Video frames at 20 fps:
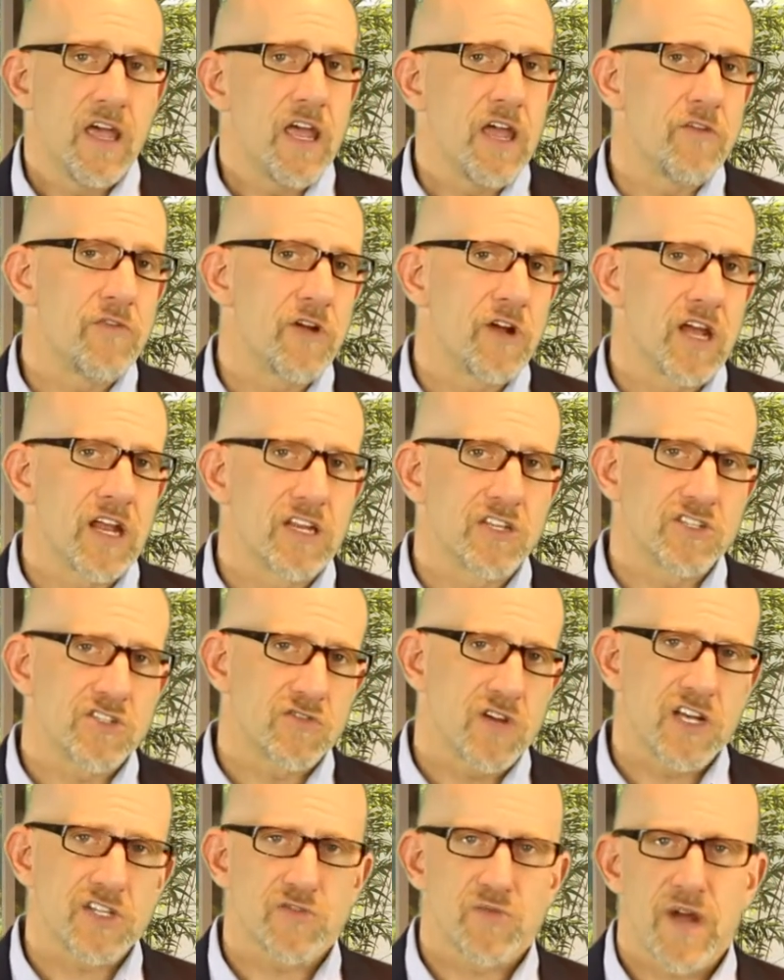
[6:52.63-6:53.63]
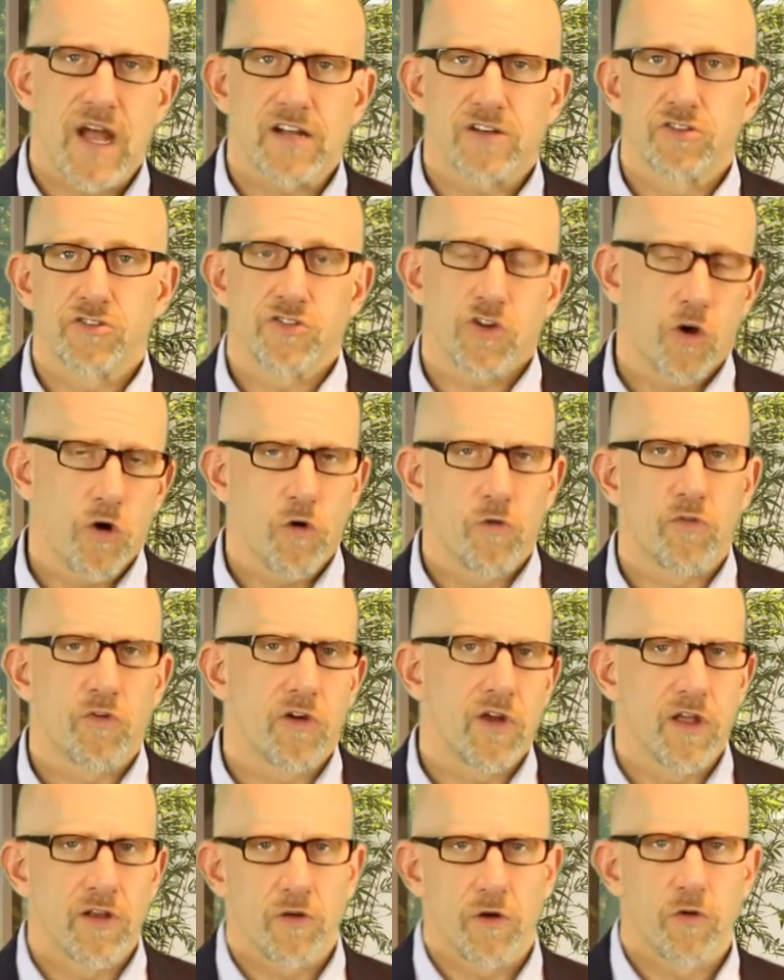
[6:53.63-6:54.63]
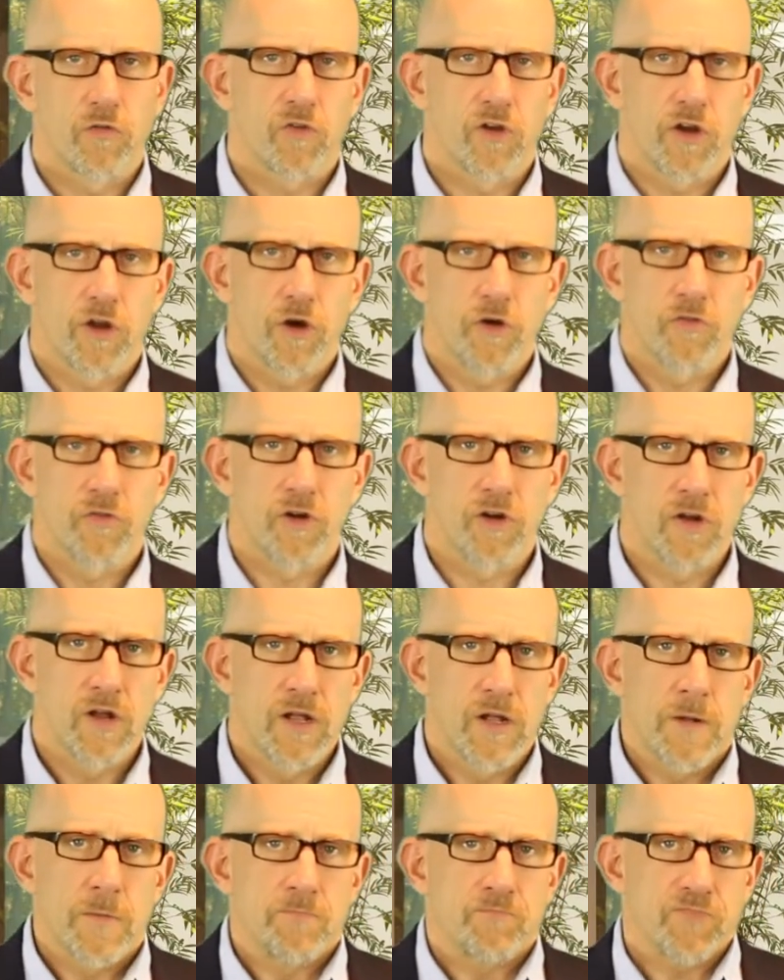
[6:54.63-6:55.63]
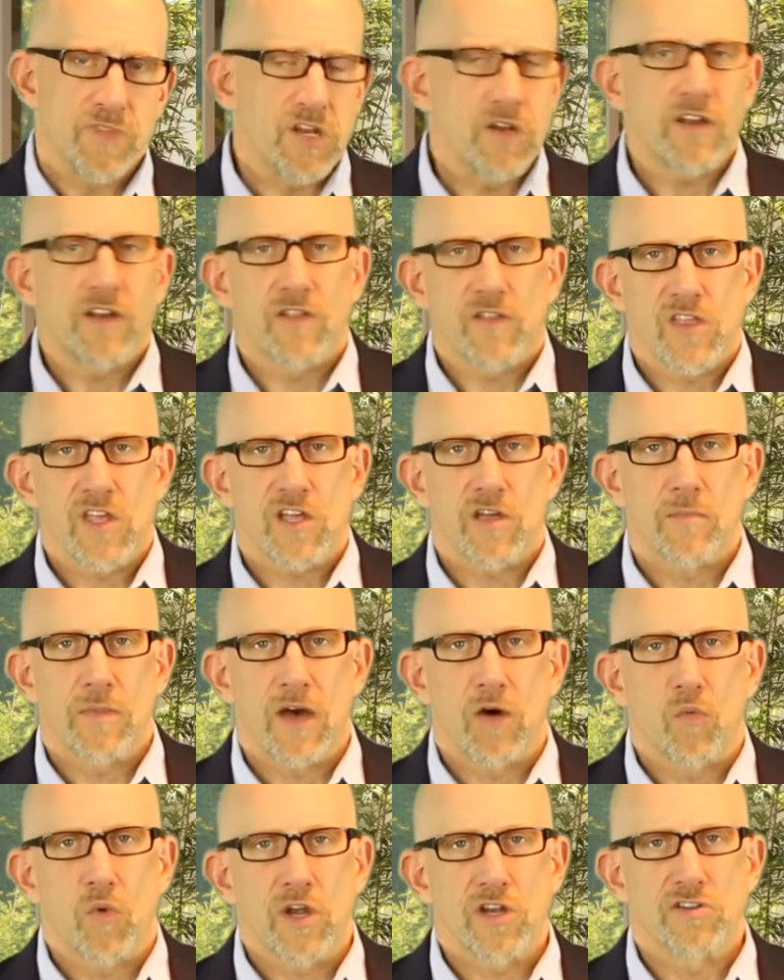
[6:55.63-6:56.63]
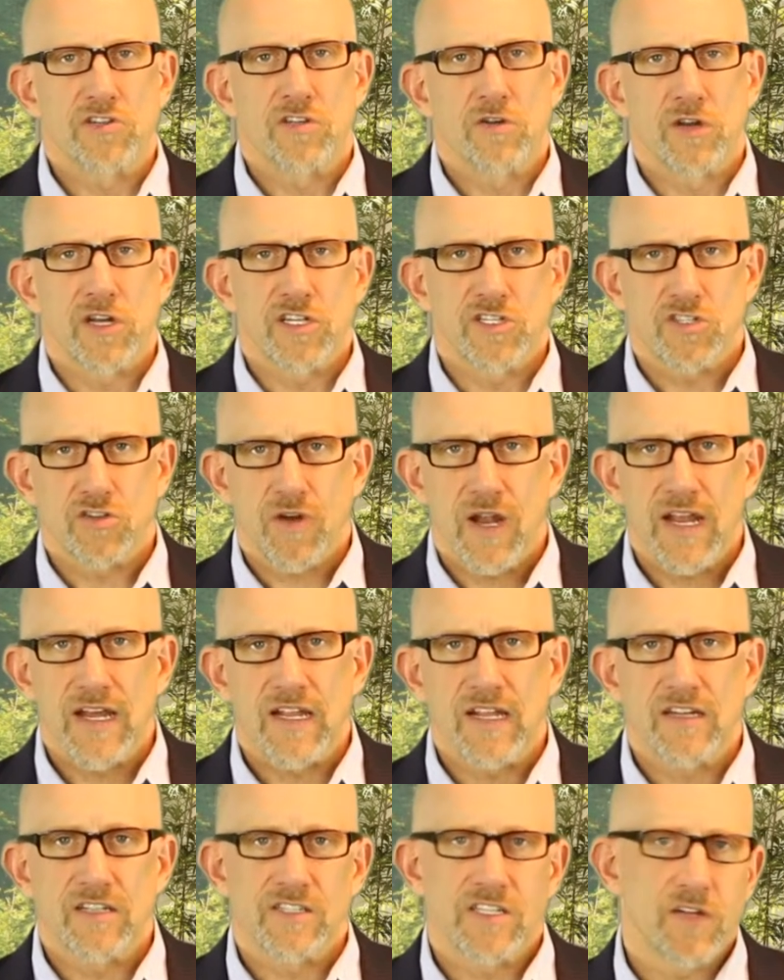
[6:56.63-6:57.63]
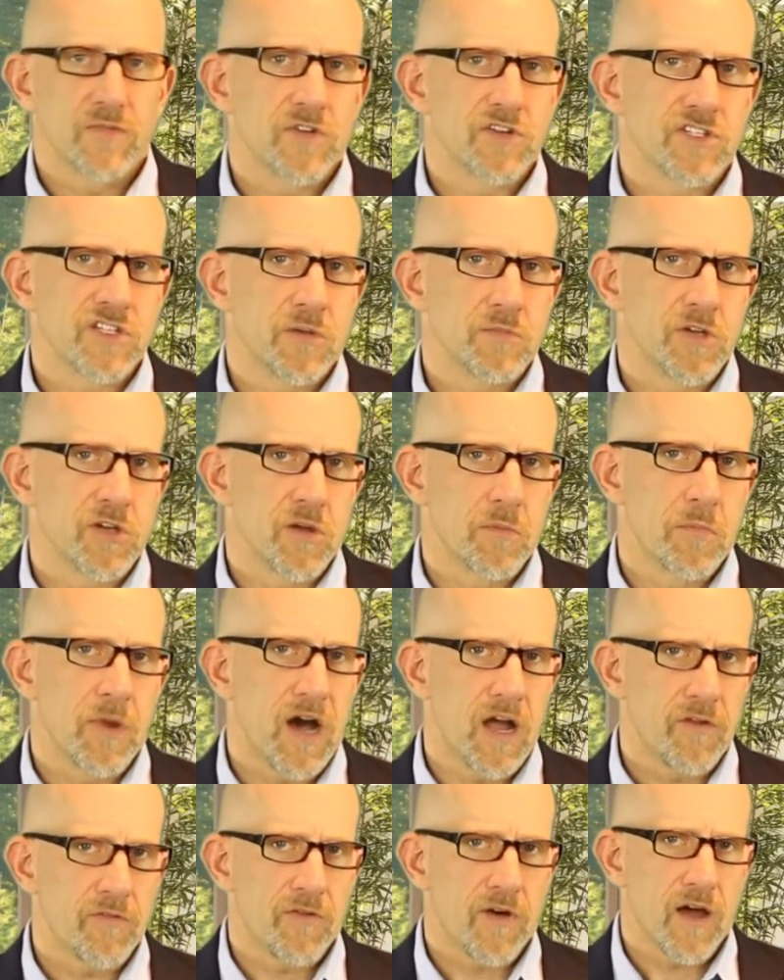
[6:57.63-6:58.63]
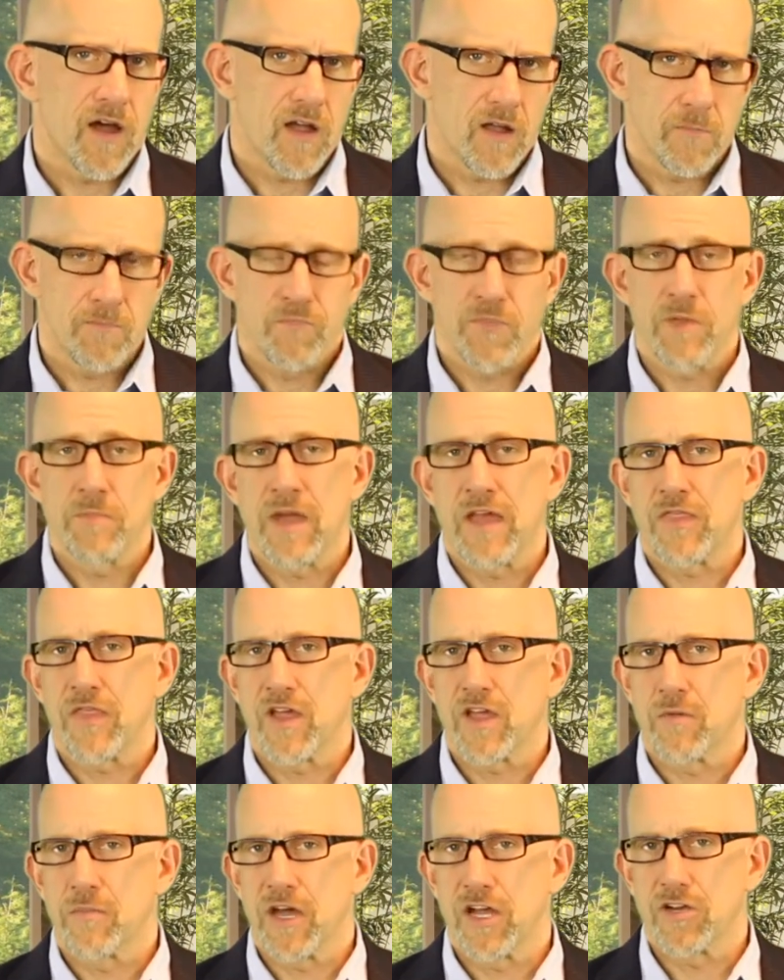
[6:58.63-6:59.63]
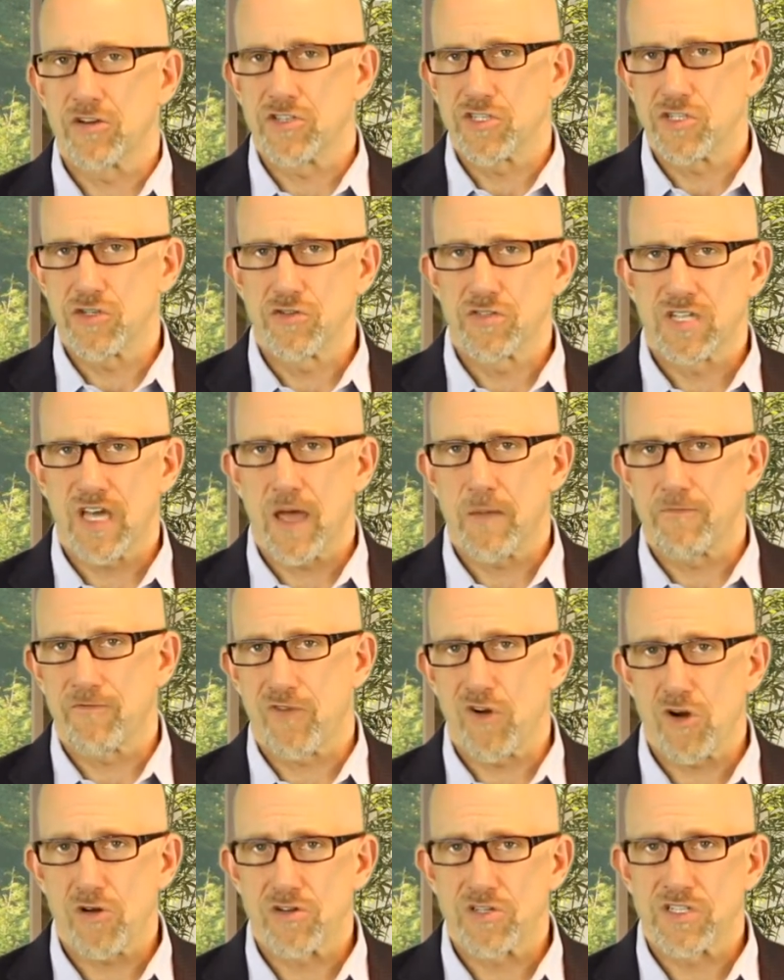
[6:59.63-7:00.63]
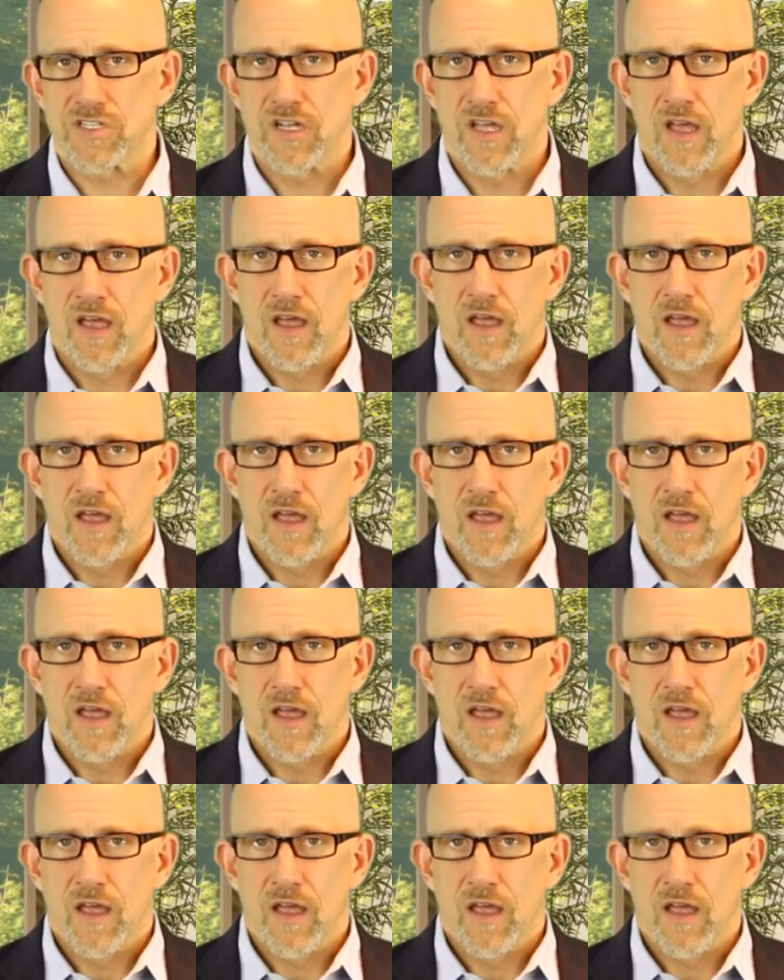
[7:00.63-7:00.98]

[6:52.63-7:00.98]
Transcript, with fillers: If you're getting stress fractures over and over and over, you need to think about what you're doing in training and see if there's something you can modify. You may think about your shoe type first.